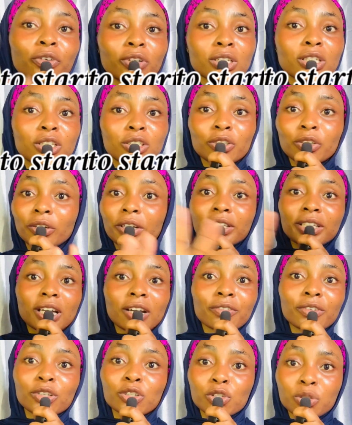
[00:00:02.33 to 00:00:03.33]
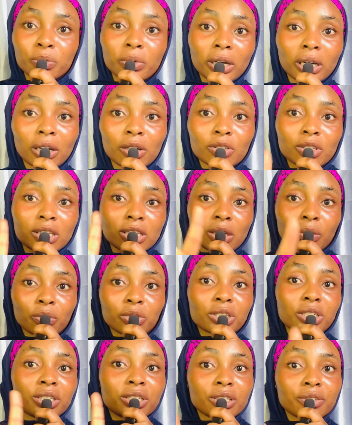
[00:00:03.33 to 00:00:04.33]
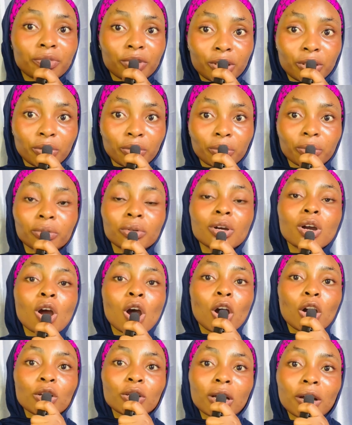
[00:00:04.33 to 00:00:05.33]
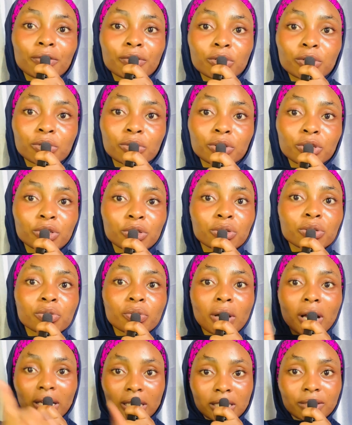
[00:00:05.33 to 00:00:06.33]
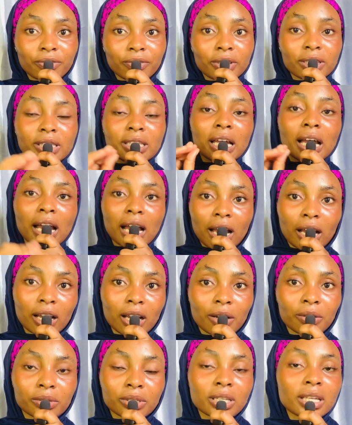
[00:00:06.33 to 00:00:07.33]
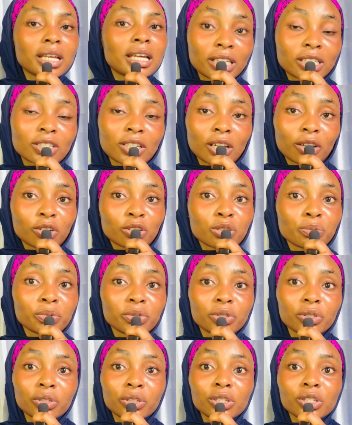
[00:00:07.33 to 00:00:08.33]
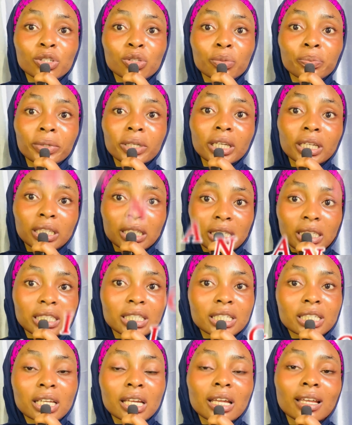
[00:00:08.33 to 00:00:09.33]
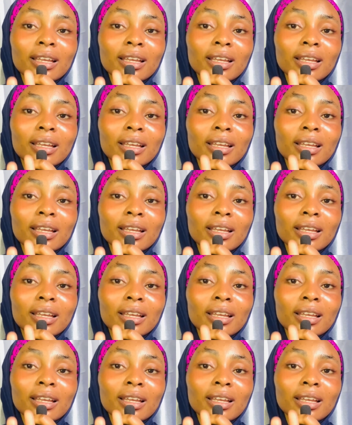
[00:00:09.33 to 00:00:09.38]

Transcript: Firstly, you already have a YouTube account as you're watching this video. All you have to do is just to activate that account. Next thing you're going to be doing is to pick a niche.